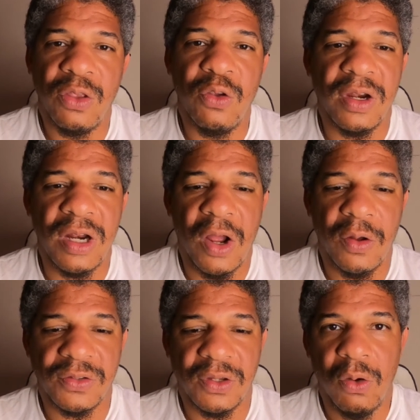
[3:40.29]
You can
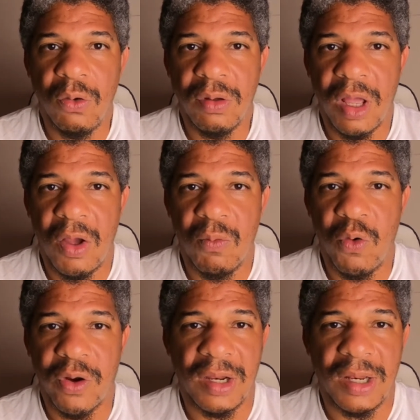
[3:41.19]
also
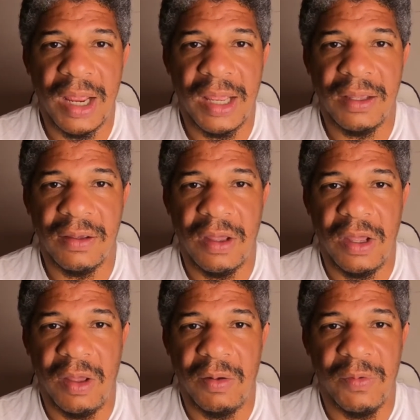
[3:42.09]
work it like
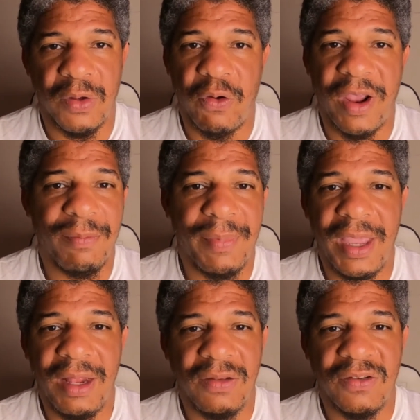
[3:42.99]
a
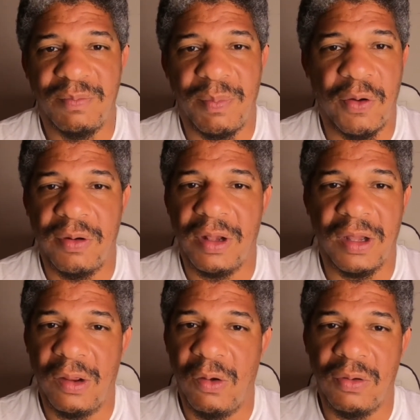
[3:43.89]
crankbait and just burn it
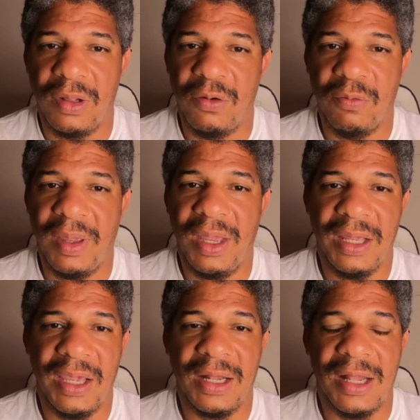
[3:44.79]
along a little bit
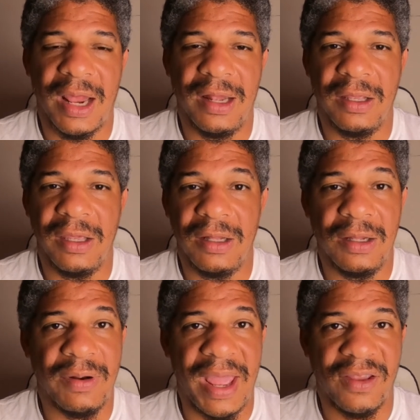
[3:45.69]
and get a
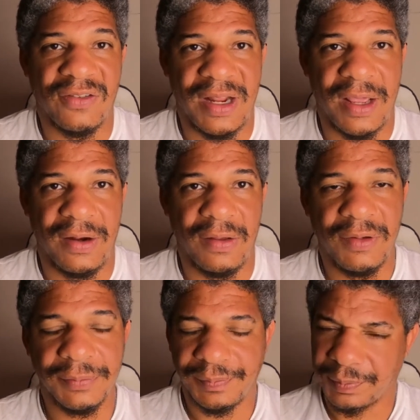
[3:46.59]
little action out of
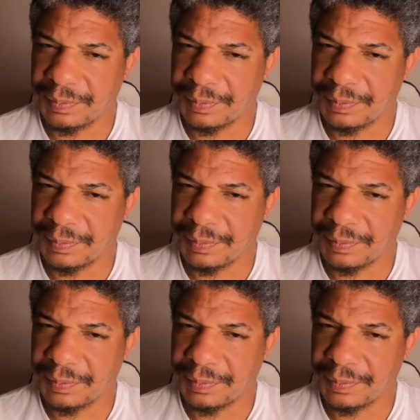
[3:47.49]
it.